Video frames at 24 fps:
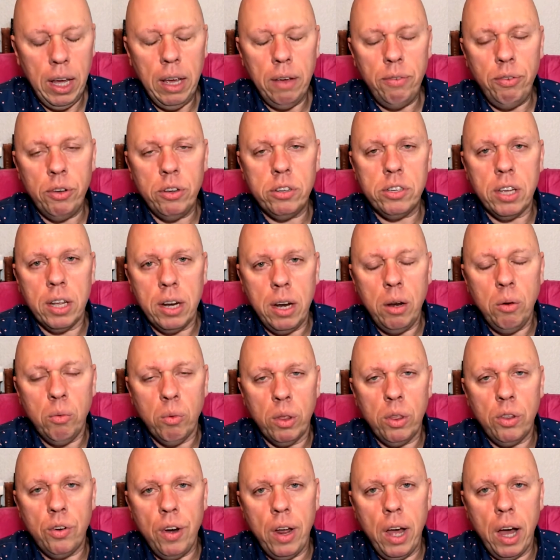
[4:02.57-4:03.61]
if you're sitting
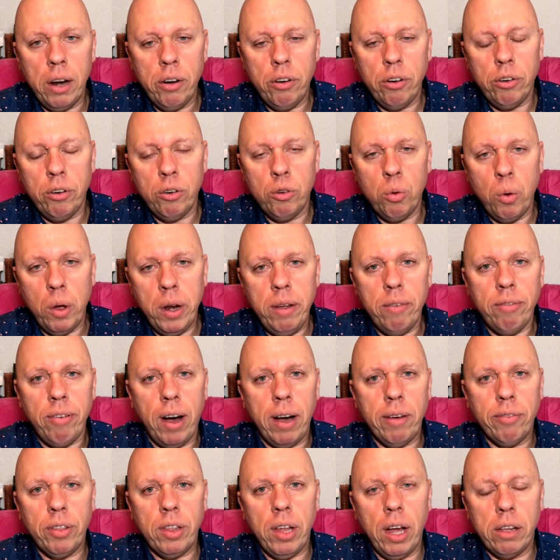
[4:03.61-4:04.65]
with
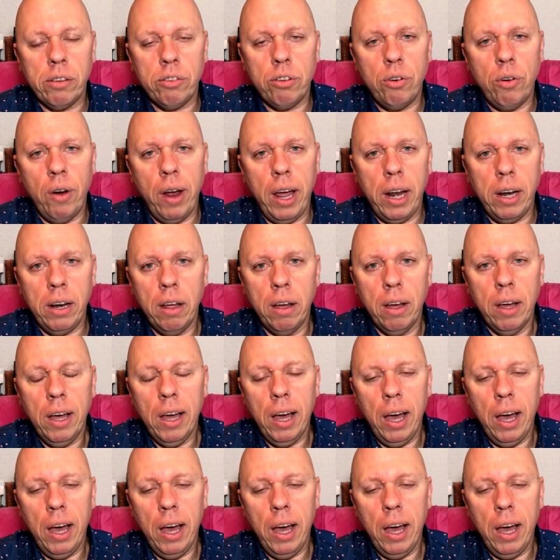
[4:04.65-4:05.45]
325,000 rand